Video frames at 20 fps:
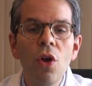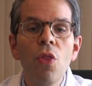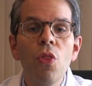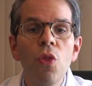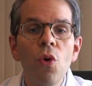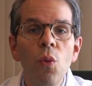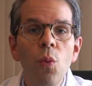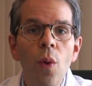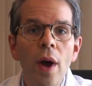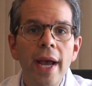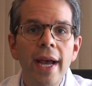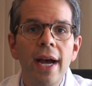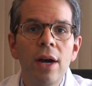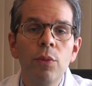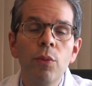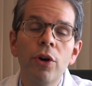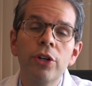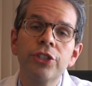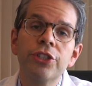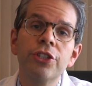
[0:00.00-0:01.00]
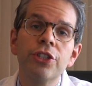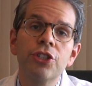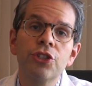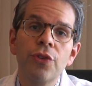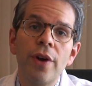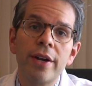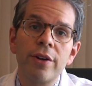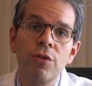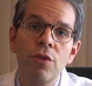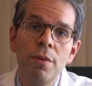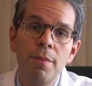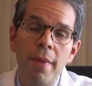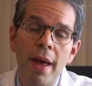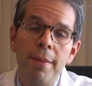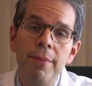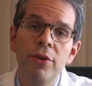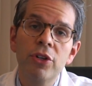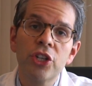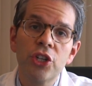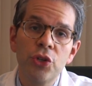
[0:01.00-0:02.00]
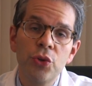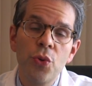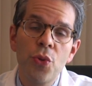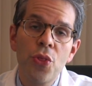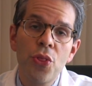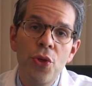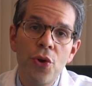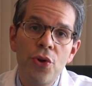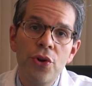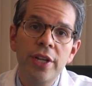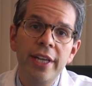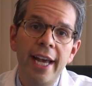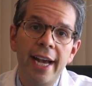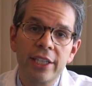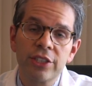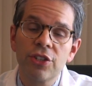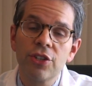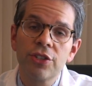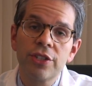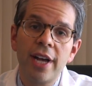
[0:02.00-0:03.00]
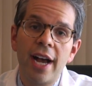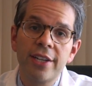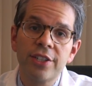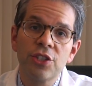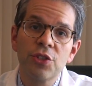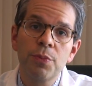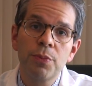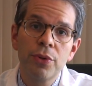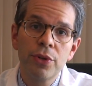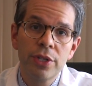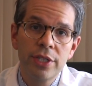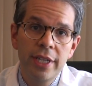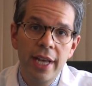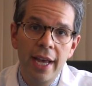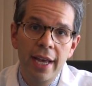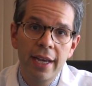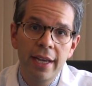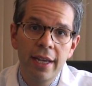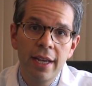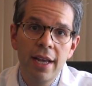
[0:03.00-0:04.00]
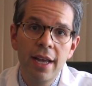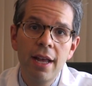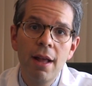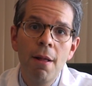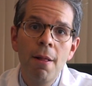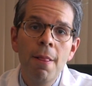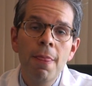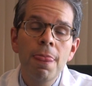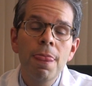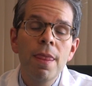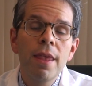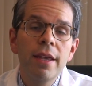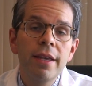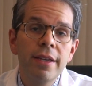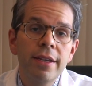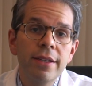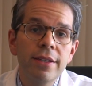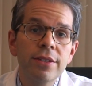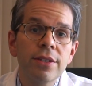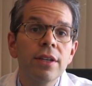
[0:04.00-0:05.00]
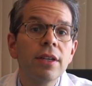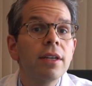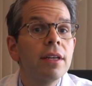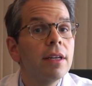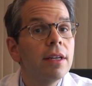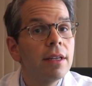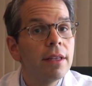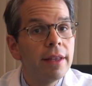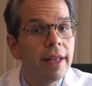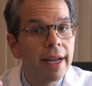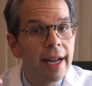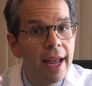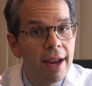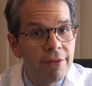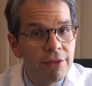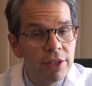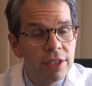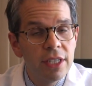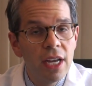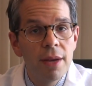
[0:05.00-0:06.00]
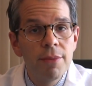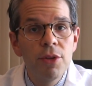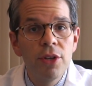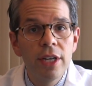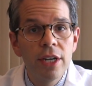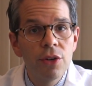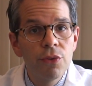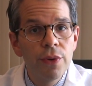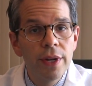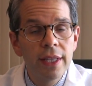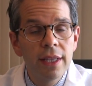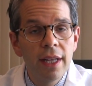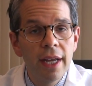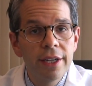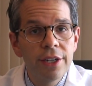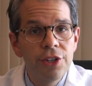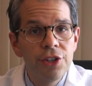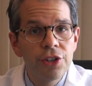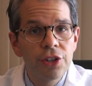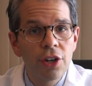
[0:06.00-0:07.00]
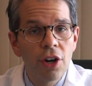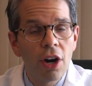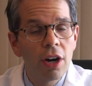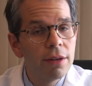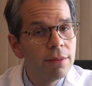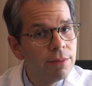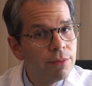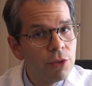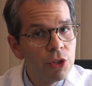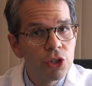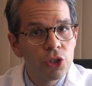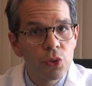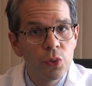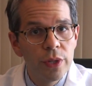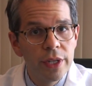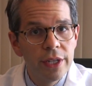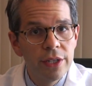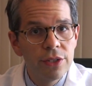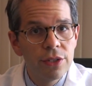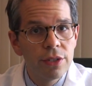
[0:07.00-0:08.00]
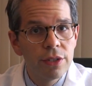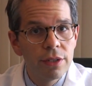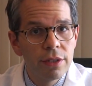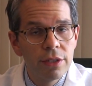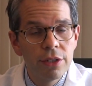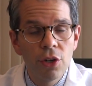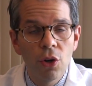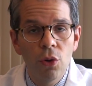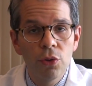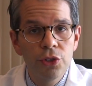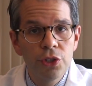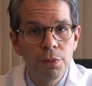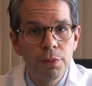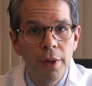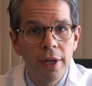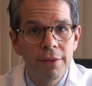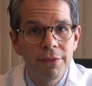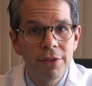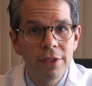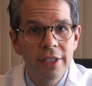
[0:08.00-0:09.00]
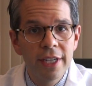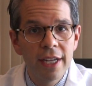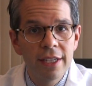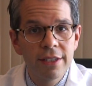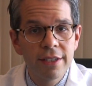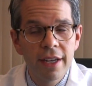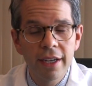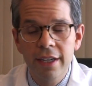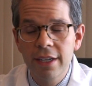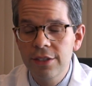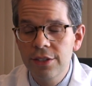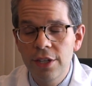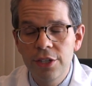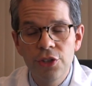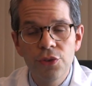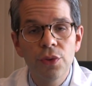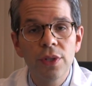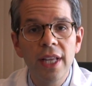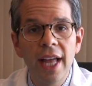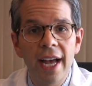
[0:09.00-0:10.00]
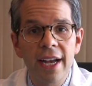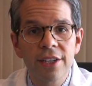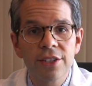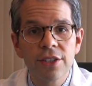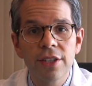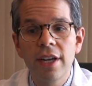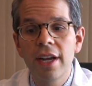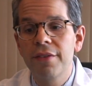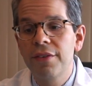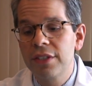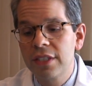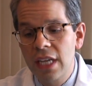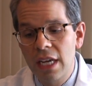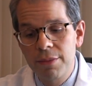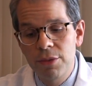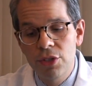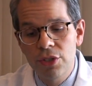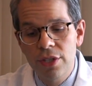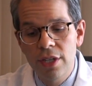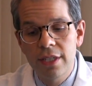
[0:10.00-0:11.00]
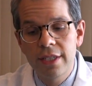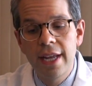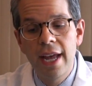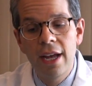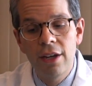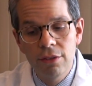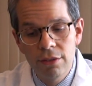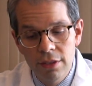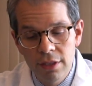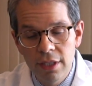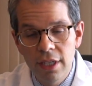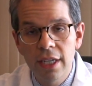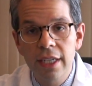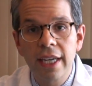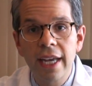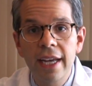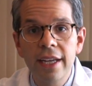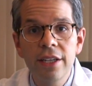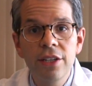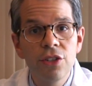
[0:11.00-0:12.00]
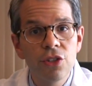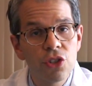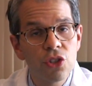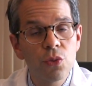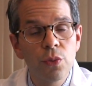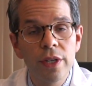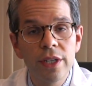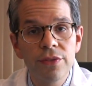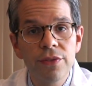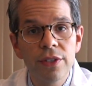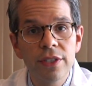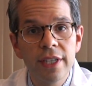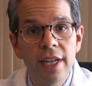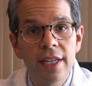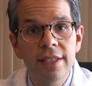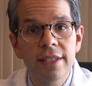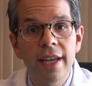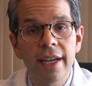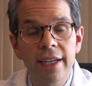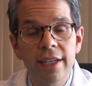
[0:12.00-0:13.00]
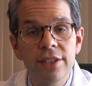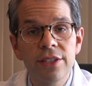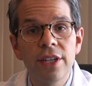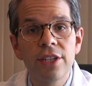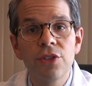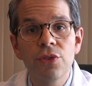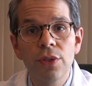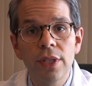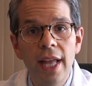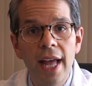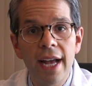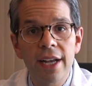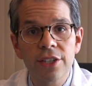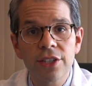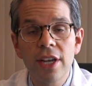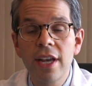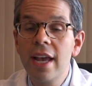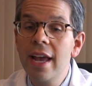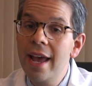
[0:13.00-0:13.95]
The way I want you to try to remember to do 30 exercises per day is that every time you hit a red light in your car, you squeeze, you hold your butt for 10 seconds and you relax. Every time you sit down, again, you squeeze for 10 seconds and you relax.